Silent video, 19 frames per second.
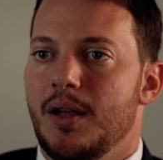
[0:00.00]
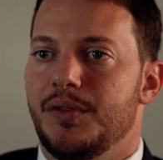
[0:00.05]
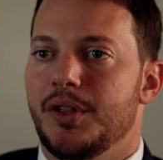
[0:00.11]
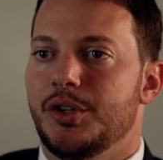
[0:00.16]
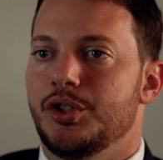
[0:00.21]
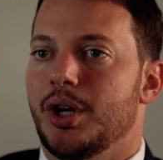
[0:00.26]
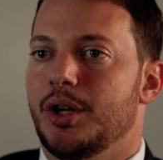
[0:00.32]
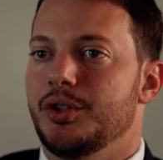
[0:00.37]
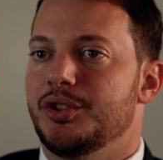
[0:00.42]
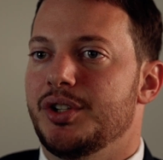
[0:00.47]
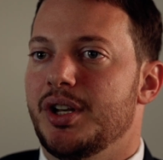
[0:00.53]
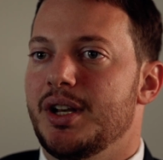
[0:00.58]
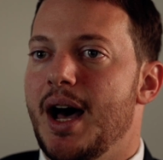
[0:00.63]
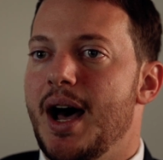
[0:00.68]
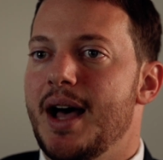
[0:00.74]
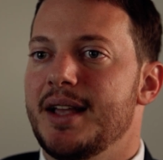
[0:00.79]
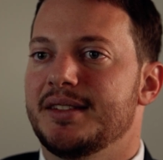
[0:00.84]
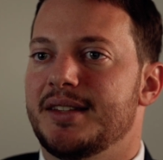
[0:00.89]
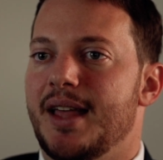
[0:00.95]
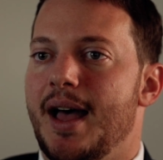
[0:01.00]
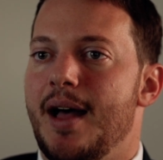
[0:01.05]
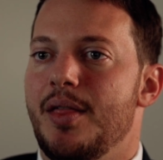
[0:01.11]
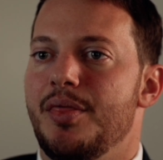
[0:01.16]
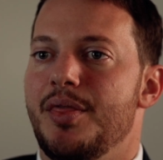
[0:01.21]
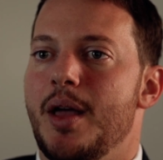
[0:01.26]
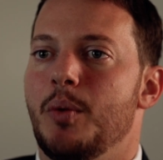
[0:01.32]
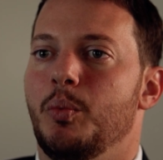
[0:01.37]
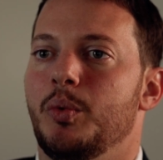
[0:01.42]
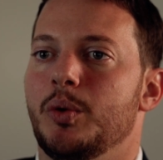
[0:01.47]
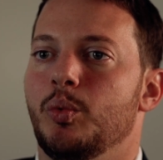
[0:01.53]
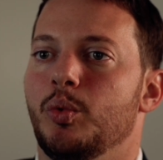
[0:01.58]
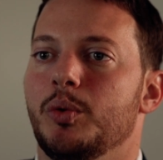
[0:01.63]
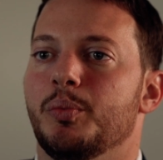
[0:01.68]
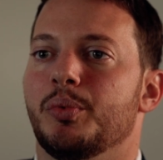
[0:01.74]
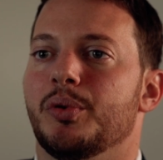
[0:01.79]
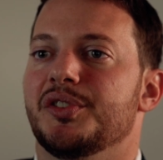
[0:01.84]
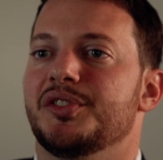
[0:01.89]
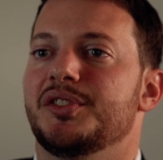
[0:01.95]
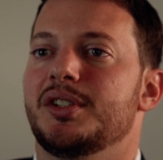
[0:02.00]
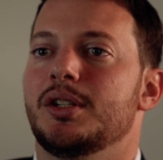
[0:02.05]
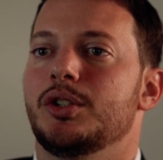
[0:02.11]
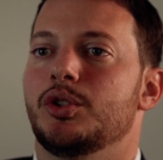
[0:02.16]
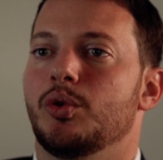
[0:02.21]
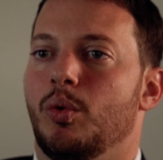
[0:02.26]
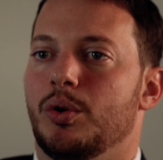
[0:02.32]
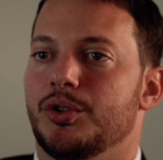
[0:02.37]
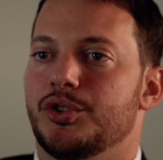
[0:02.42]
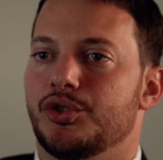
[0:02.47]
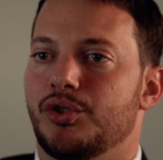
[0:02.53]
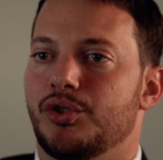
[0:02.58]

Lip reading: If the judge denies that, then we would proceed towards